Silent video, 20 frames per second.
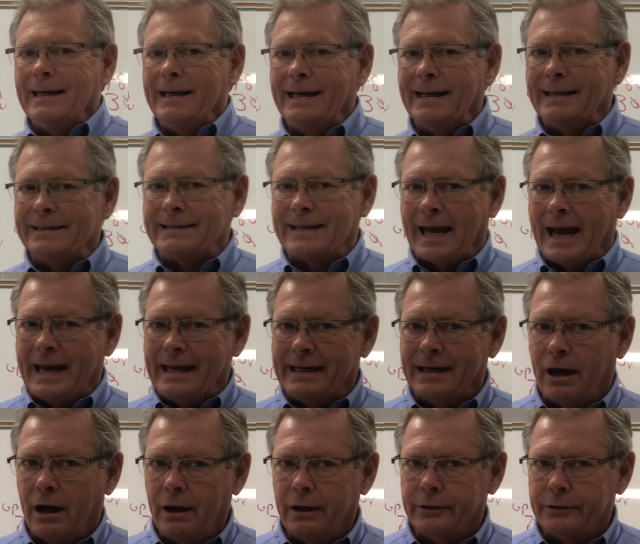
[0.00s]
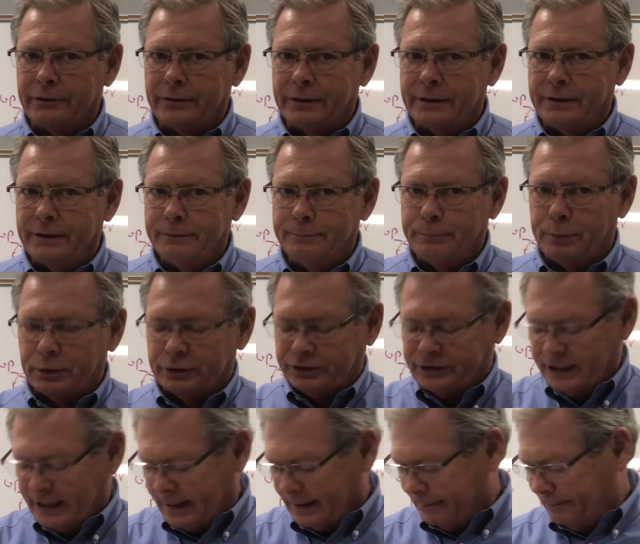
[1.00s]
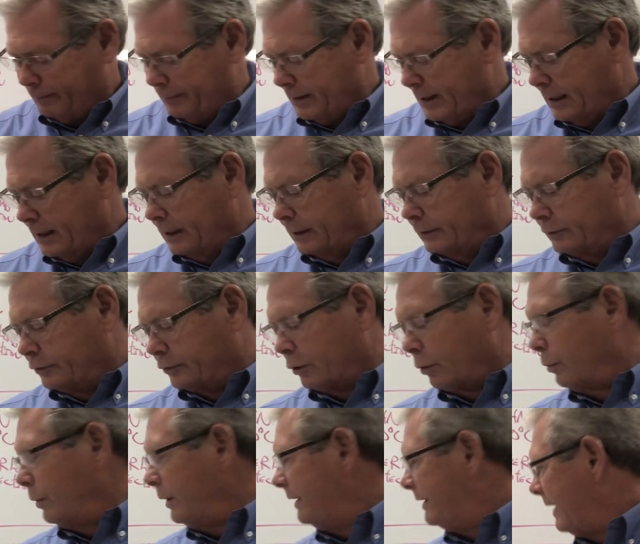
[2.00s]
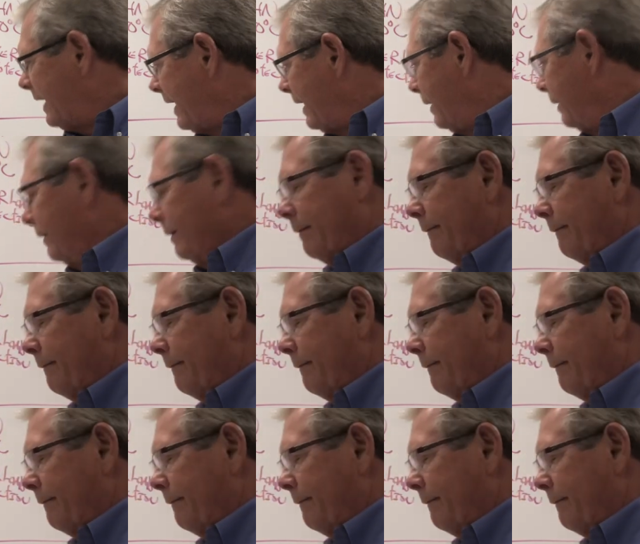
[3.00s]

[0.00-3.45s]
is 800%. So we take